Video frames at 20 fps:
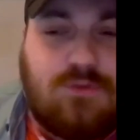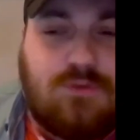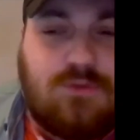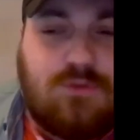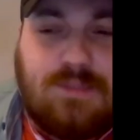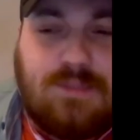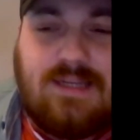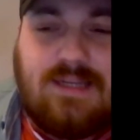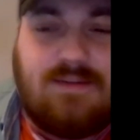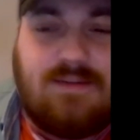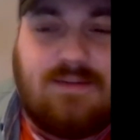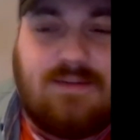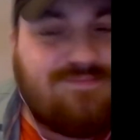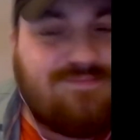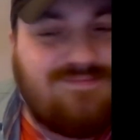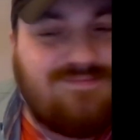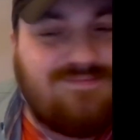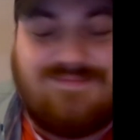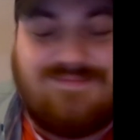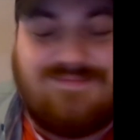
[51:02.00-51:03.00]
to be,
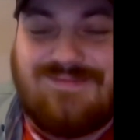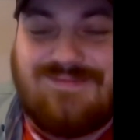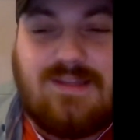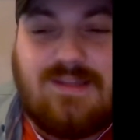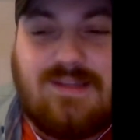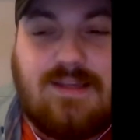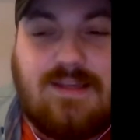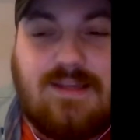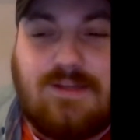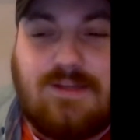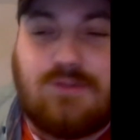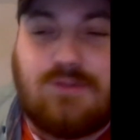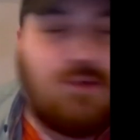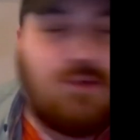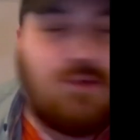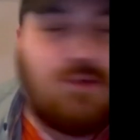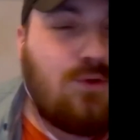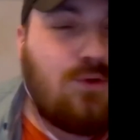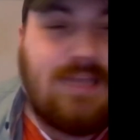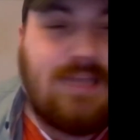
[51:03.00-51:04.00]

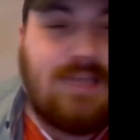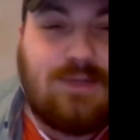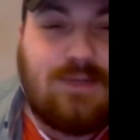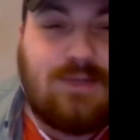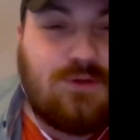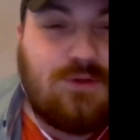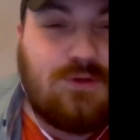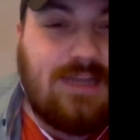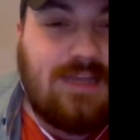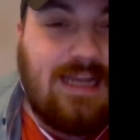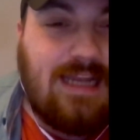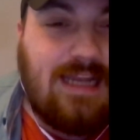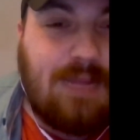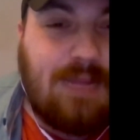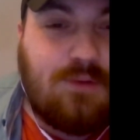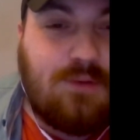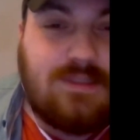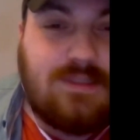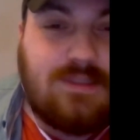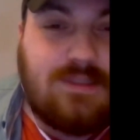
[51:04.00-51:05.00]
doesn't look that good that it happens.